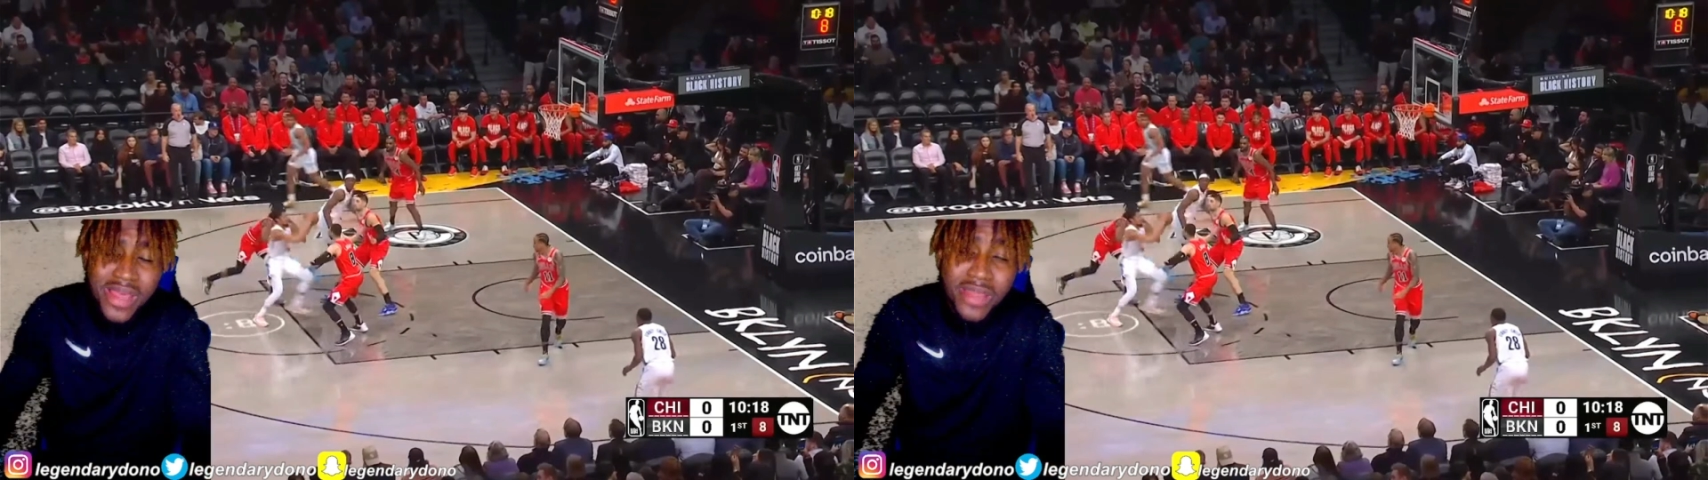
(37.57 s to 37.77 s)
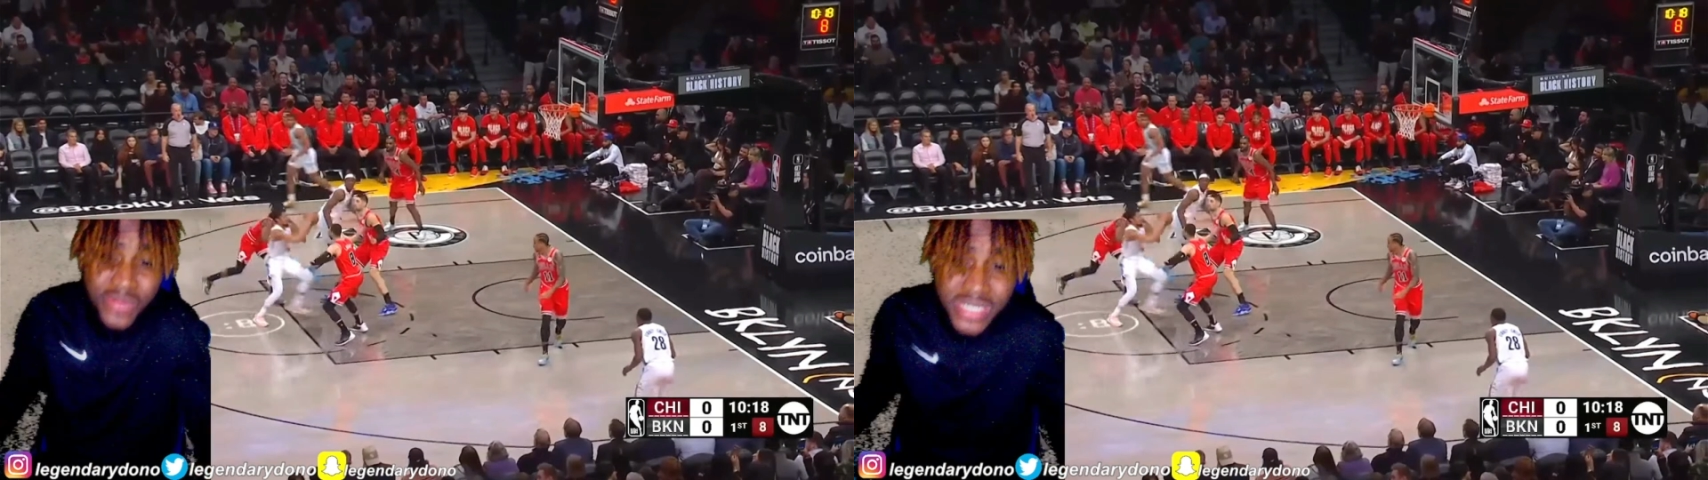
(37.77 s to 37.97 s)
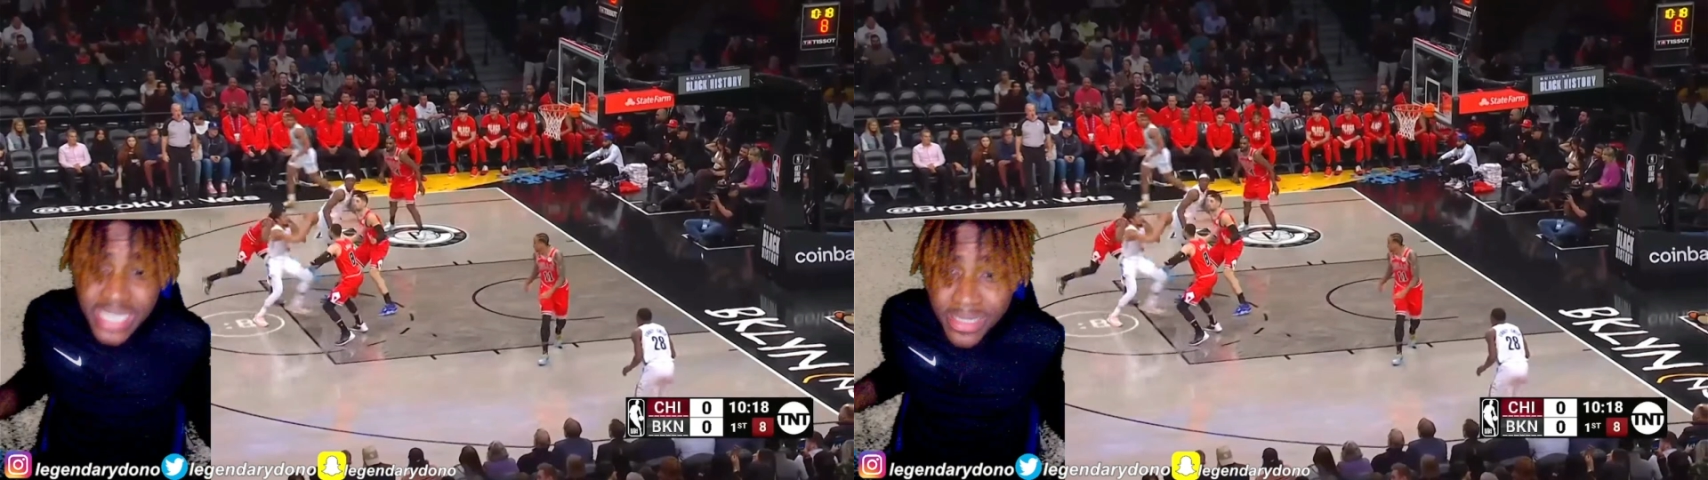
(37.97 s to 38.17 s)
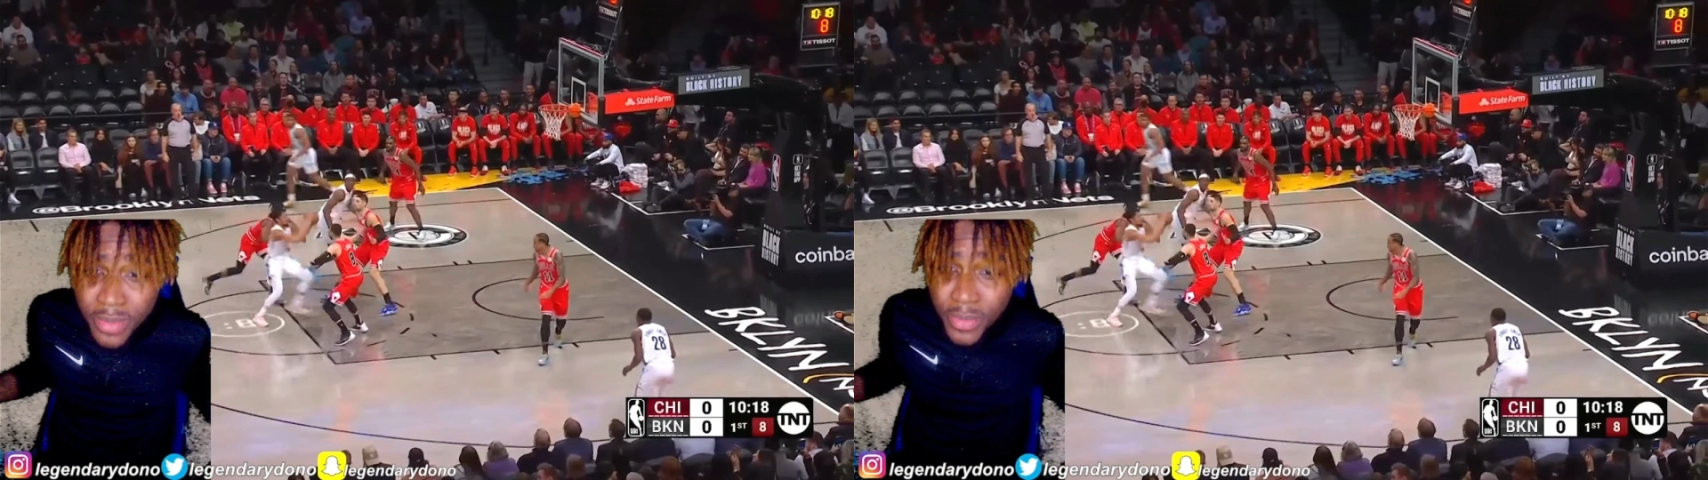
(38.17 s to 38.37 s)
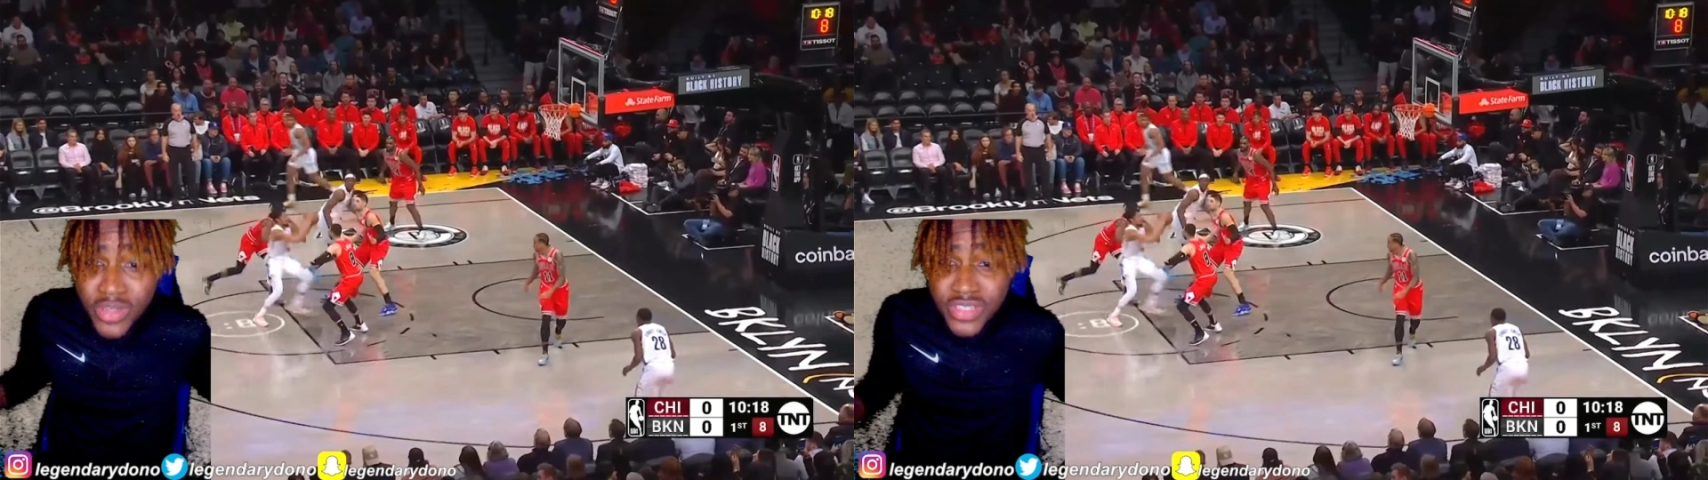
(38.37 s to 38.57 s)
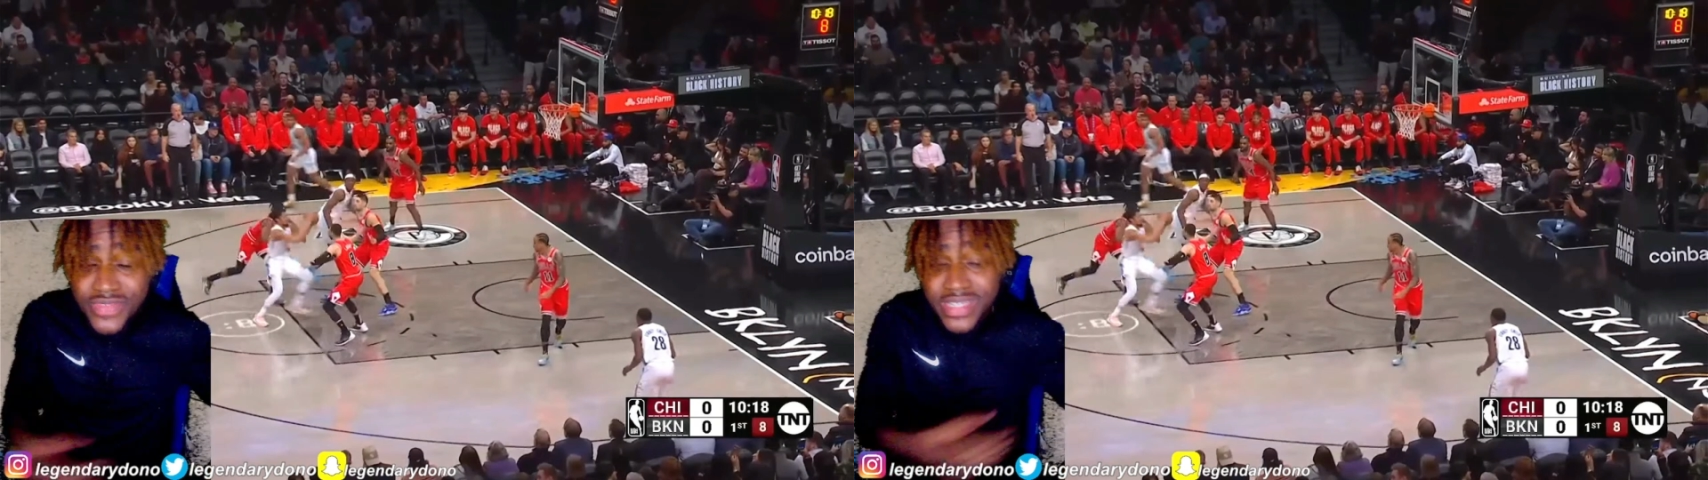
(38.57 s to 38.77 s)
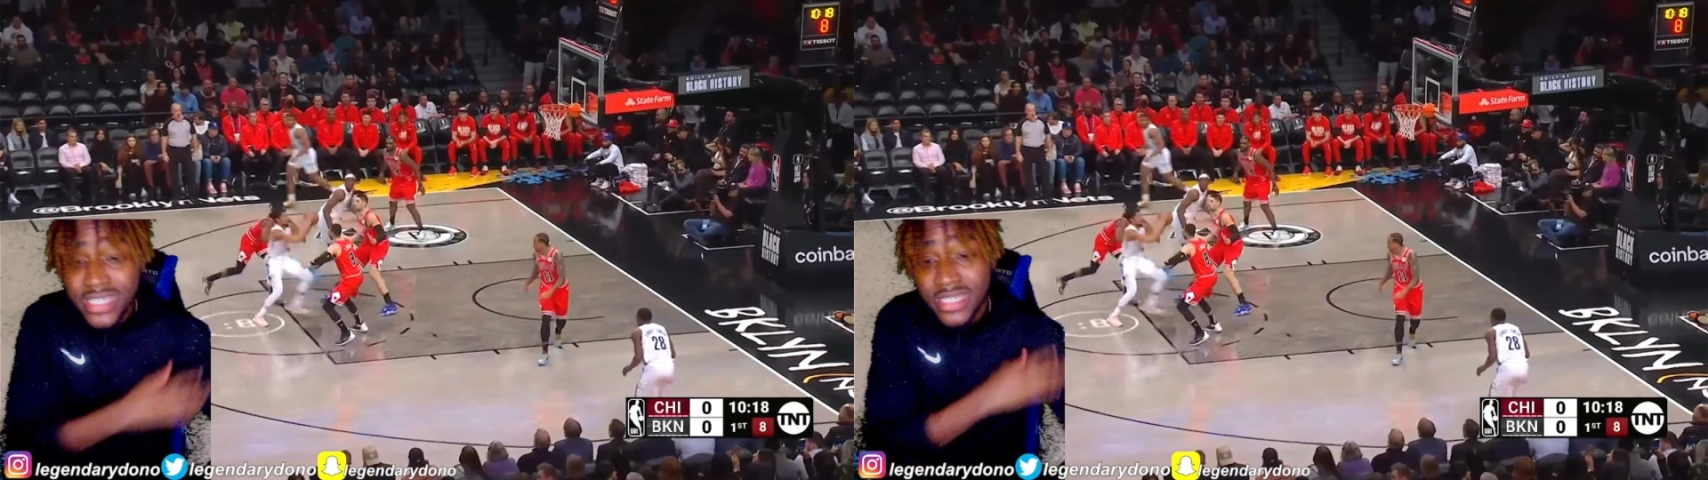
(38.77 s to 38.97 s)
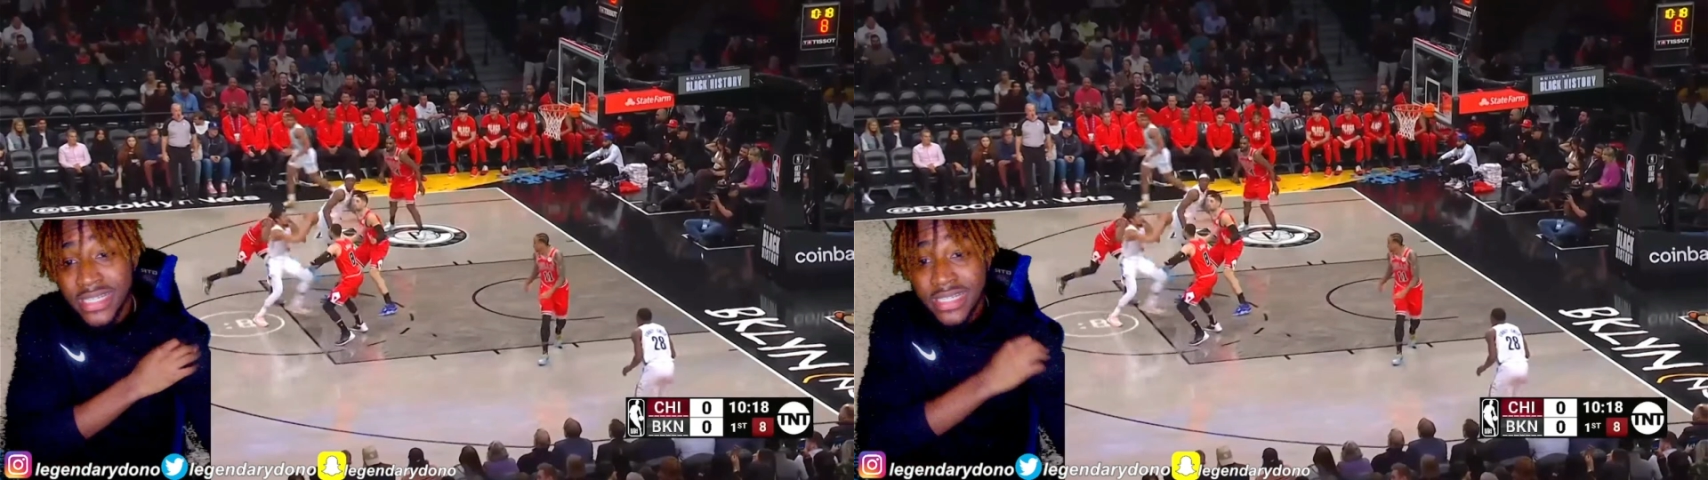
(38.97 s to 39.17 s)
my only reason I'm a Bulls fan.